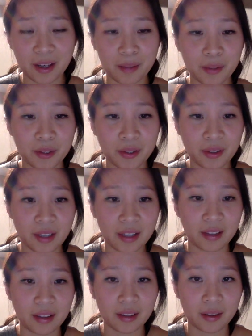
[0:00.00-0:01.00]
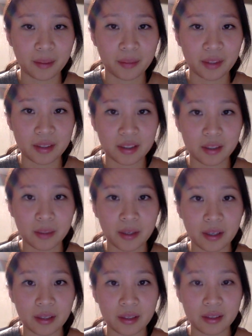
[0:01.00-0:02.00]
I'm sure that this
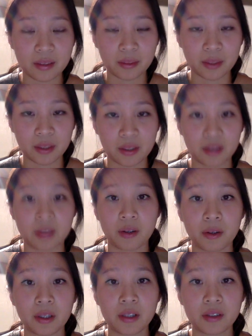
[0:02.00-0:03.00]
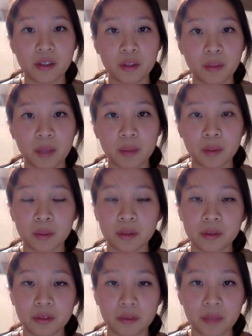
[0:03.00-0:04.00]
experience, which is already so
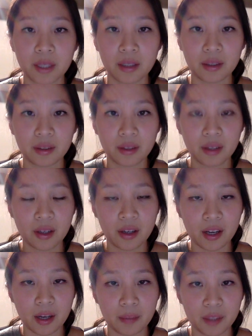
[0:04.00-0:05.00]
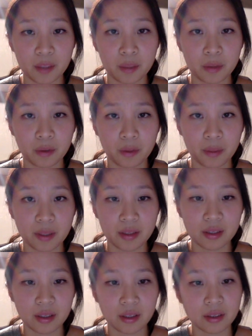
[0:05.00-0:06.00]
memorable for me, this
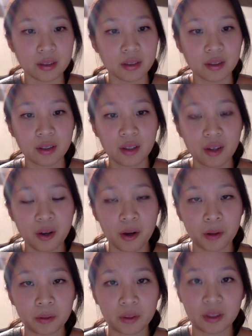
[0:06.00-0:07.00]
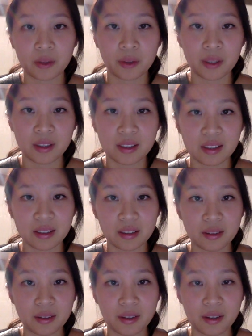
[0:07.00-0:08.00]
performance is only going
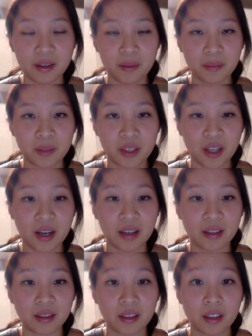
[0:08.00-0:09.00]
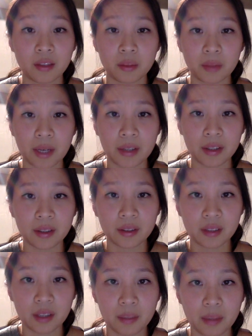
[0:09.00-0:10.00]
to shine even brighter
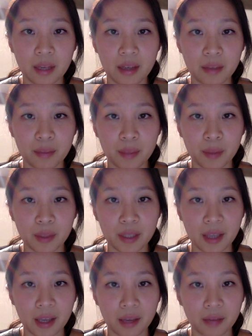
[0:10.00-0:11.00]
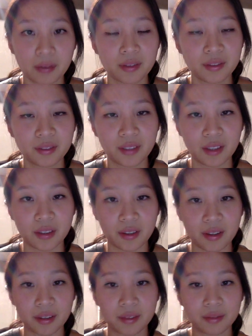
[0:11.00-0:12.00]
in my memory cave later
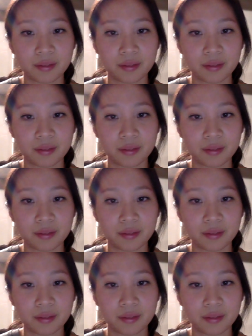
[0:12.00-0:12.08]
on.